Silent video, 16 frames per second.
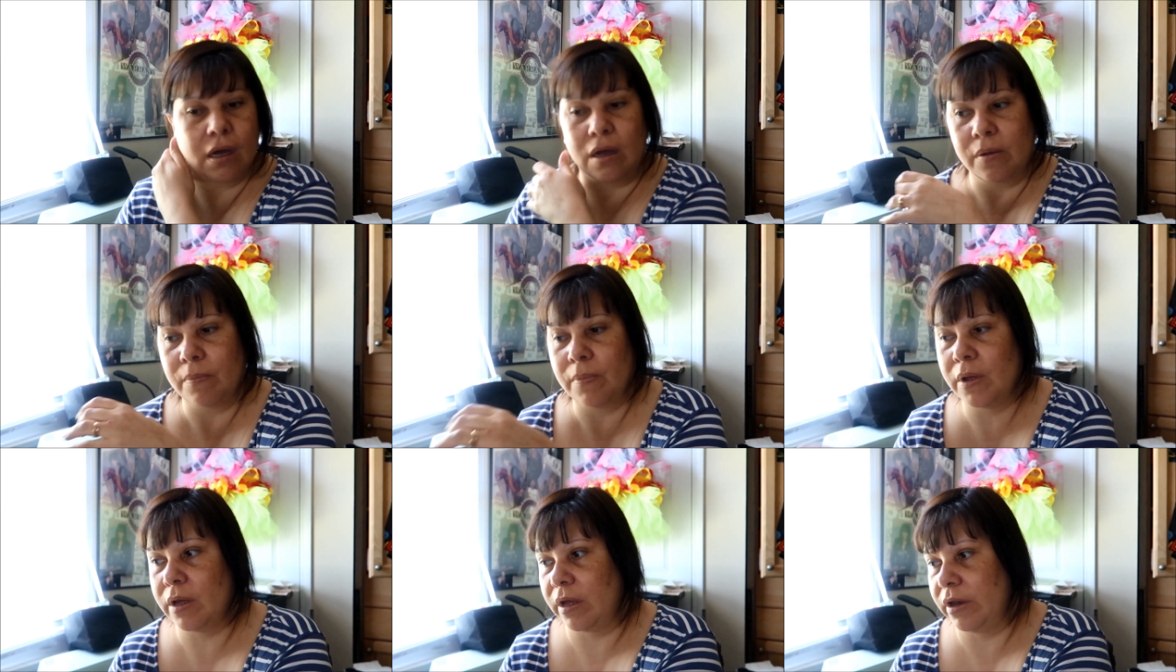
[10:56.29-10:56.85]

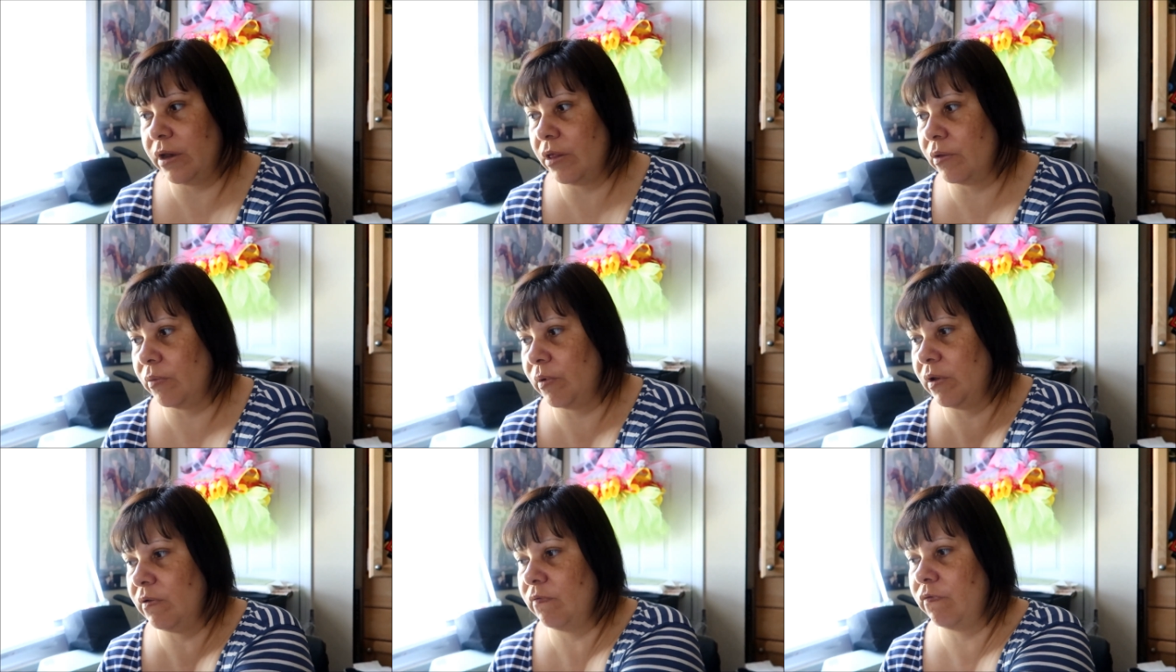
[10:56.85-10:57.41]

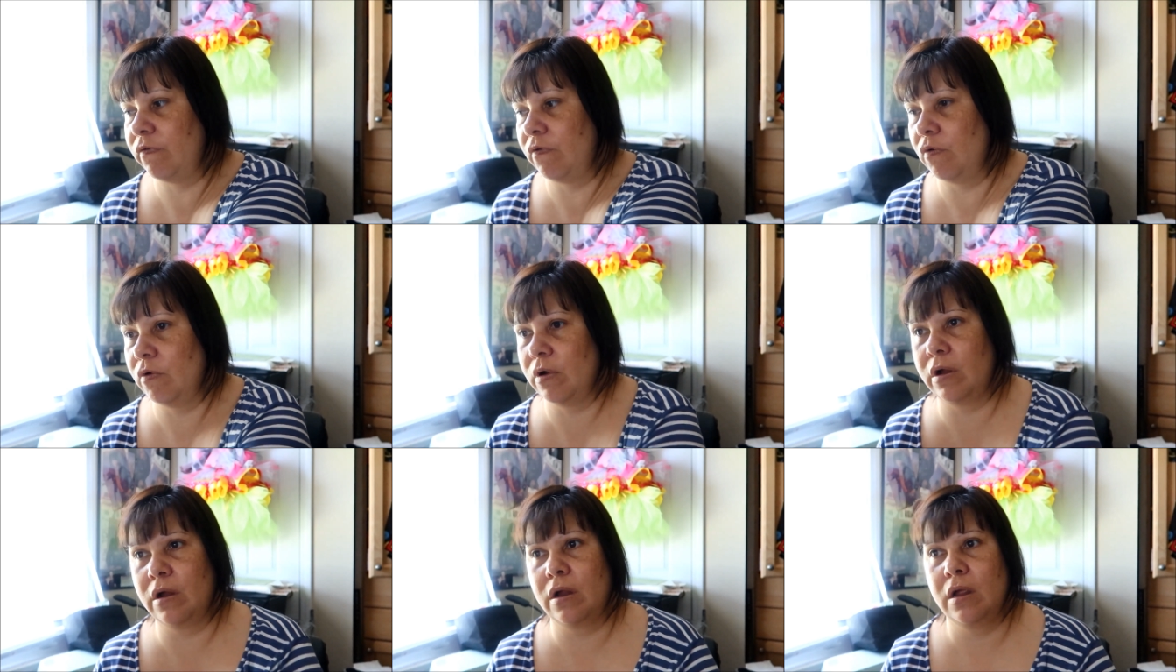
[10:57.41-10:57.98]
another one
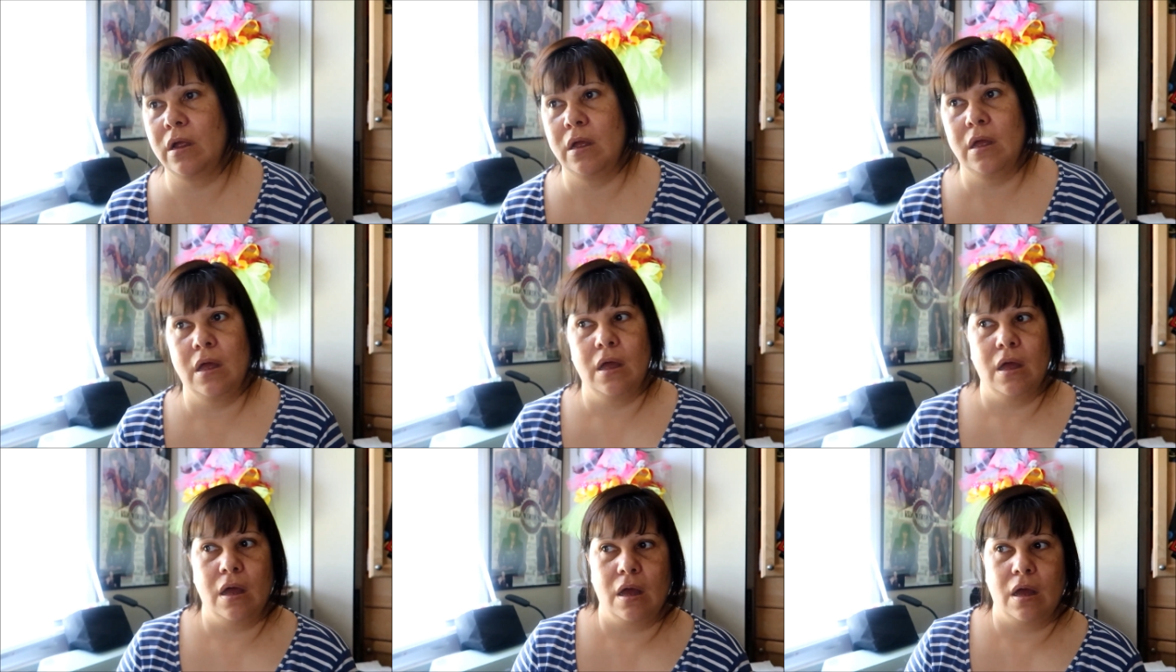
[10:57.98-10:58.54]
for
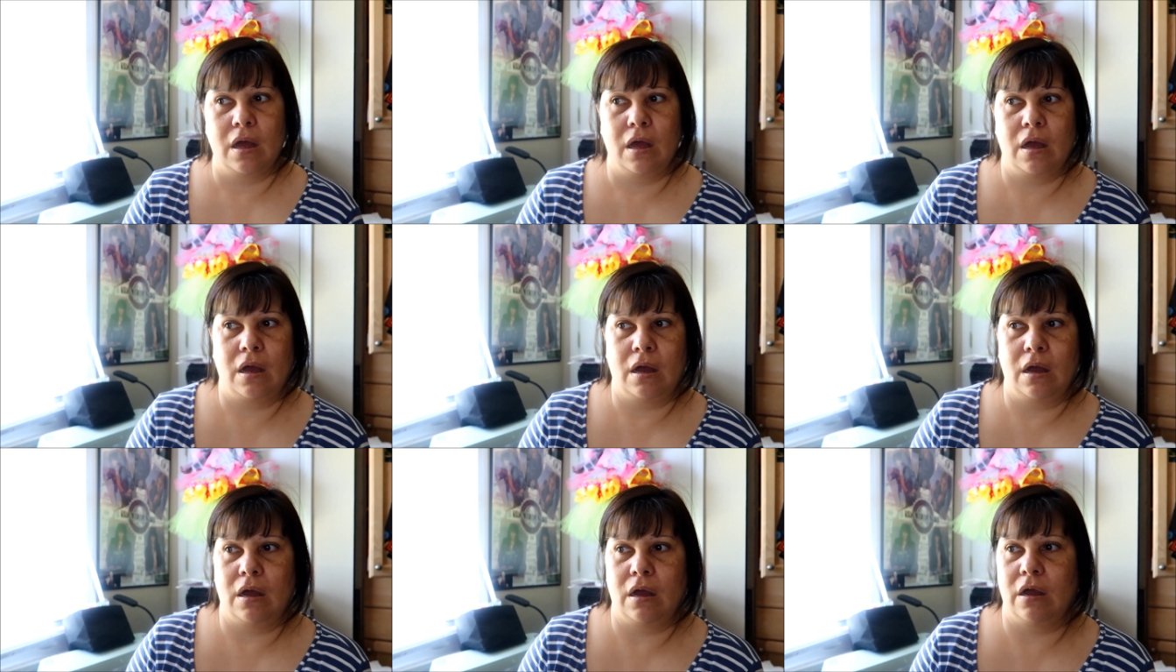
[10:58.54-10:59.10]

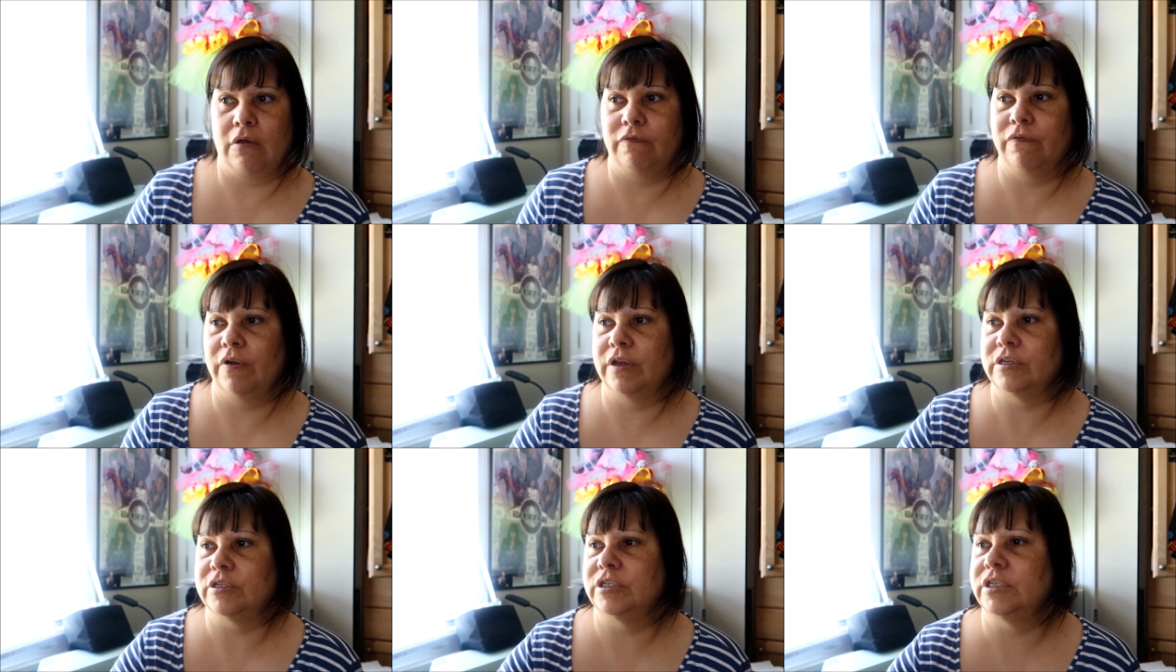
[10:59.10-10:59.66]
a
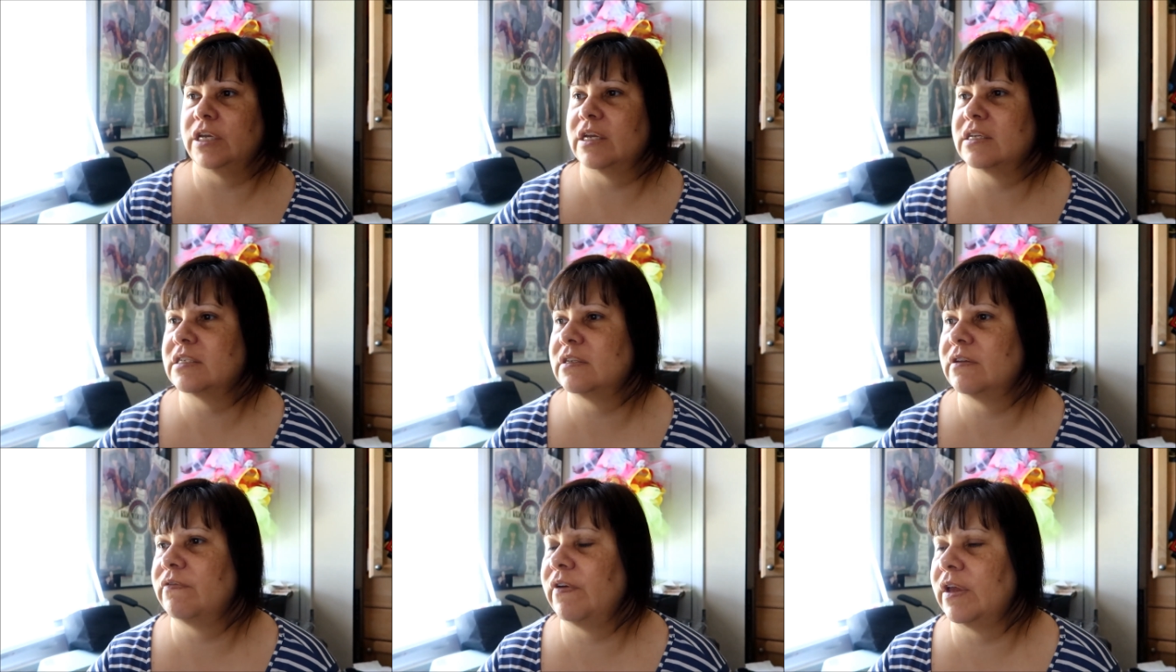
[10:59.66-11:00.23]
friend. She
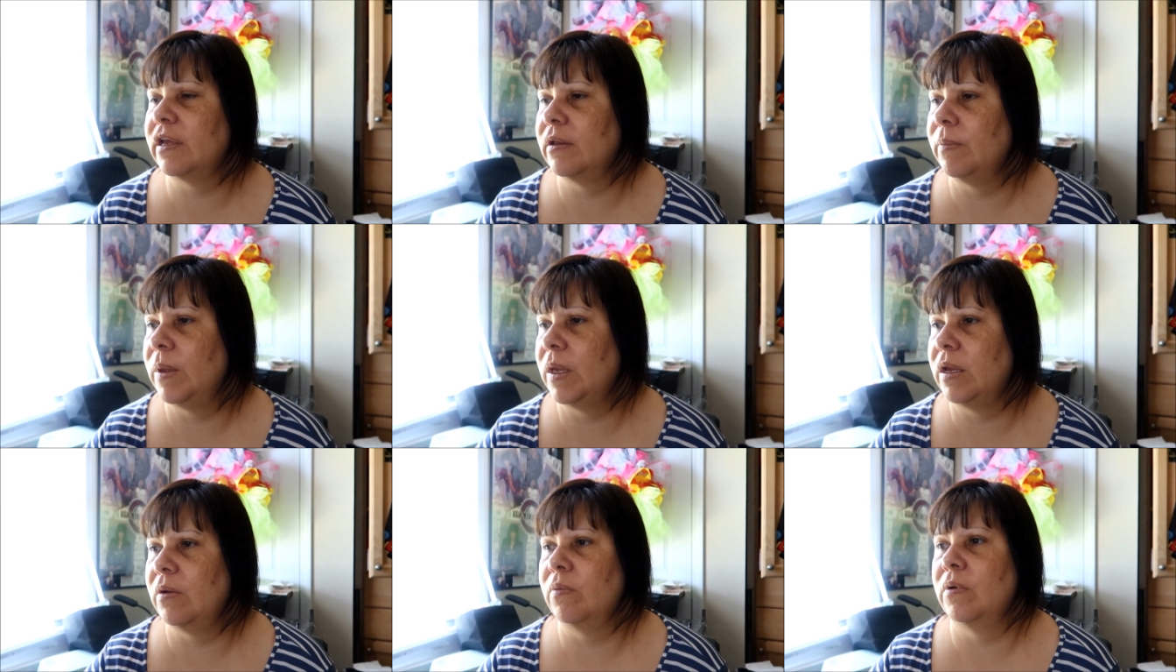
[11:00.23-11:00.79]
asked if I could
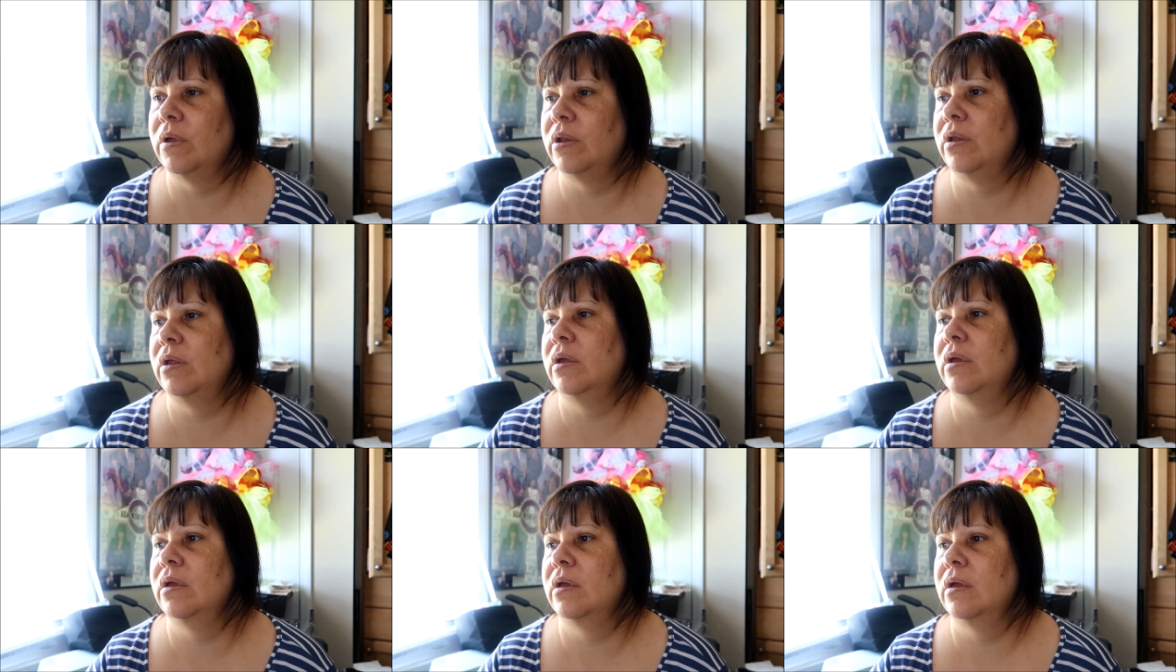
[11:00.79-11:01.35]
make
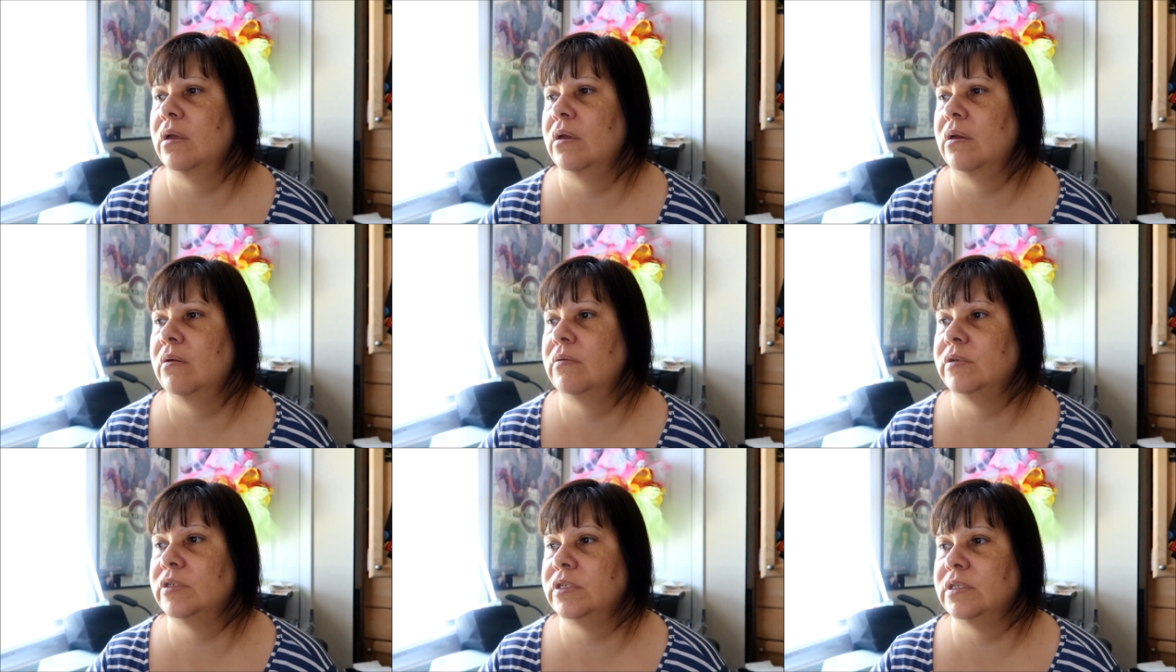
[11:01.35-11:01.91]
one,
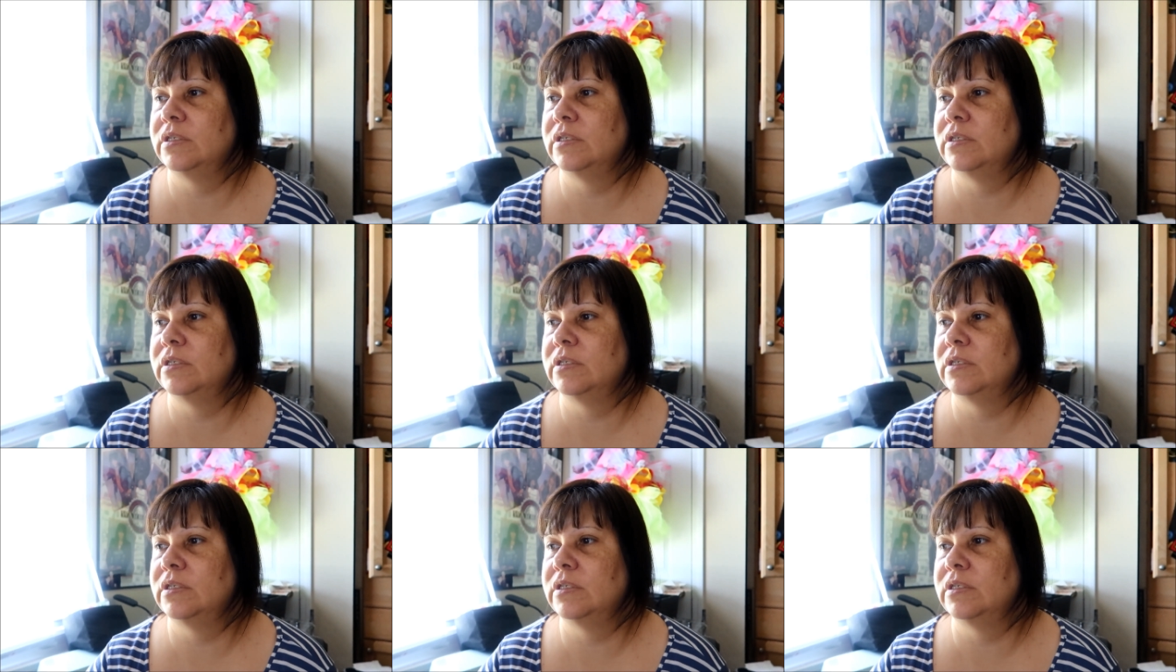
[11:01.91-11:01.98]
which